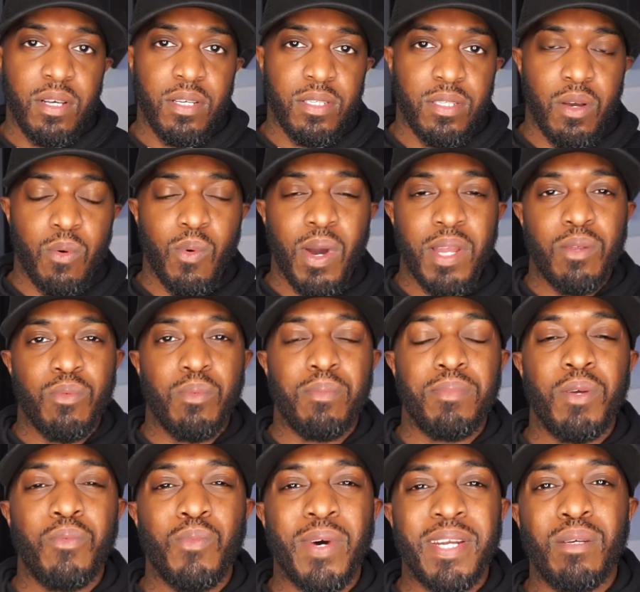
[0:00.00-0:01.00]
So one of
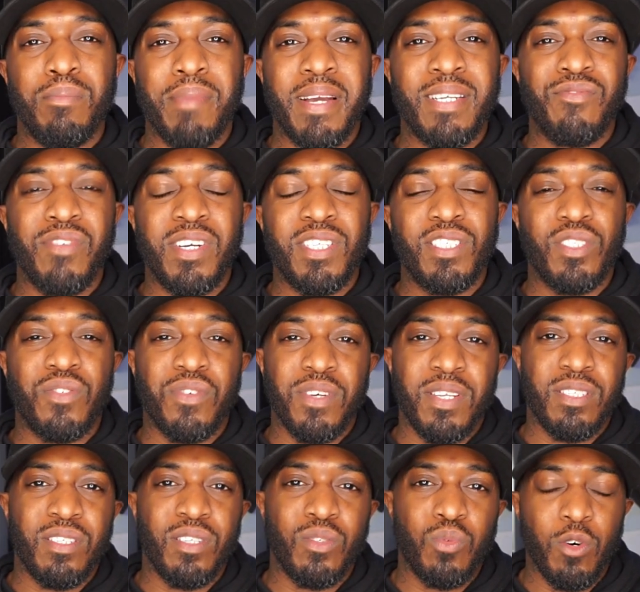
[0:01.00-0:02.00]
the main reasons for
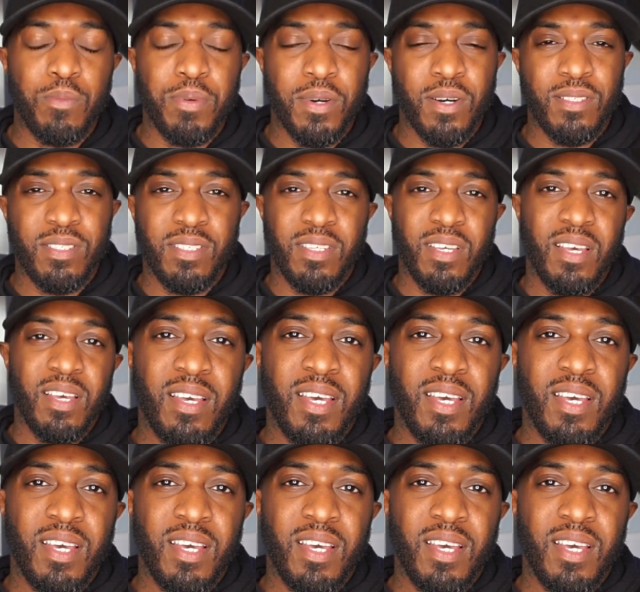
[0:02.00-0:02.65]
this as well, because